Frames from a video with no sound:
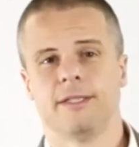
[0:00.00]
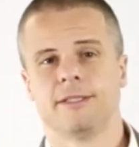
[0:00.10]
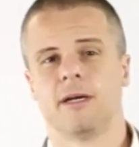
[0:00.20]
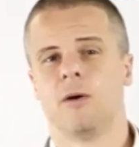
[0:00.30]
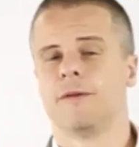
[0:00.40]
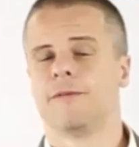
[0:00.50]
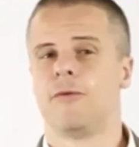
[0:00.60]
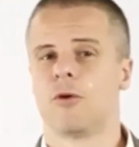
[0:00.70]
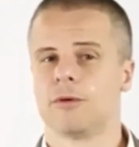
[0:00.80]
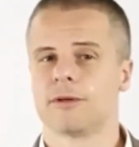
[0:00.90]
So with
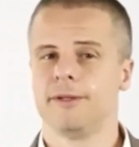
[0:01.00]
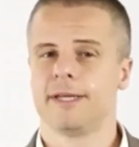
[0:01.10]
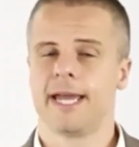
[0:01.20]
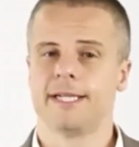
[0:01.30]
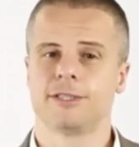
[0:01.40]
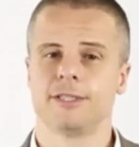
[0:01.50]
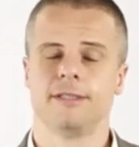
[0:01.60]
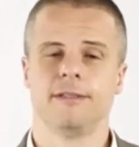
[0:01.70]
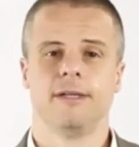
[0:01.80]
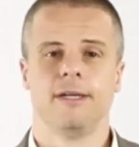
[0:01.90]
formal
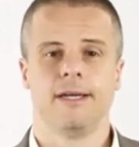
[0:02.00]
communication,